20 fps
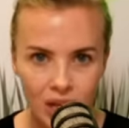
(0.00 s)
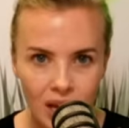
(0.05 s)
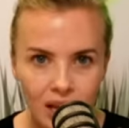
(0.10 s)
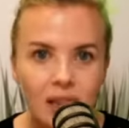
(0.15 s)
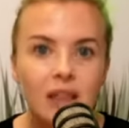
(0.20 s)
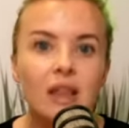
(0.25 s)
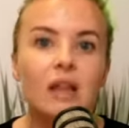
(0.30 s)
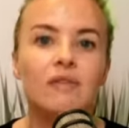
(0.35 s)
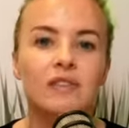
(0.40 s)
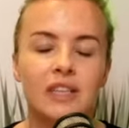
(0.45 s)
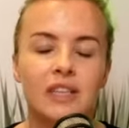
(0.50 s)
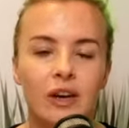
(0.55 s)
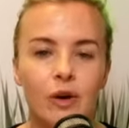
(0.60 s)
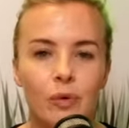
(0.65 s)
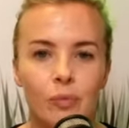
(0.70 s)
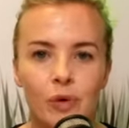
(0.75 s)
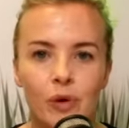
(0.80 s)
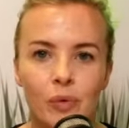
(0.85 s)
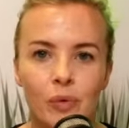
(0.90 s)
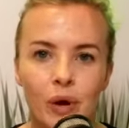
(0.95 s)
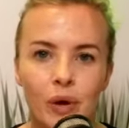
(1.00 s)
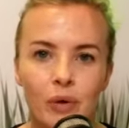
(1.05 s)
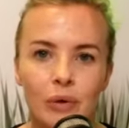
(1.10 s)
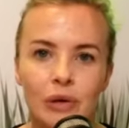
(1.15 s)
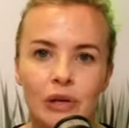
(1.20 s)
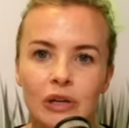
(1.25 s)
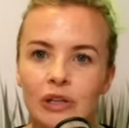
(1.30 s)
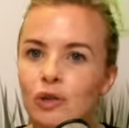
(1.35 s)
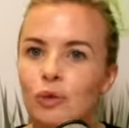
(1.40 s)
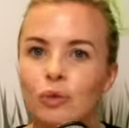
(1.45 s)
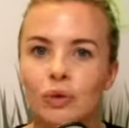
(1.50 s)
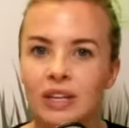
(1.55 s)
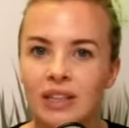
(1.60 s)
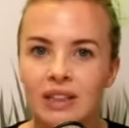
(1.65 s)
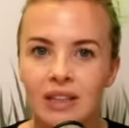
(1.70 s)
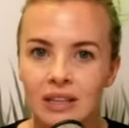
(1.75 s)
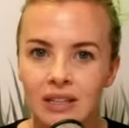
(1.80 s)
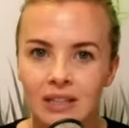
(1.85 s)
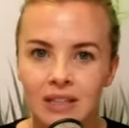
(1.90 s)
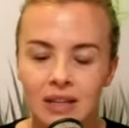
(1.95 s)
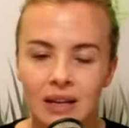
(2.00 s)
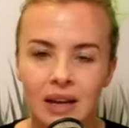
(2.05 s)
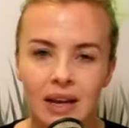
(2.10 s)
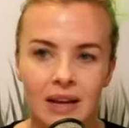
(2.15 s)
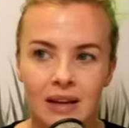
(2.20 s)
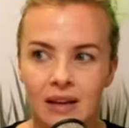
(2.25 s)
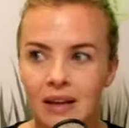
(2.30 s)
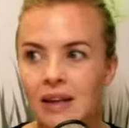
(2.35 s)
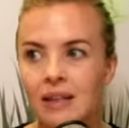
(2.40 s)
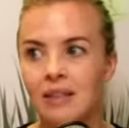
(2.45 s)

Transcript: I'd love to help you out. You don't need this tonight.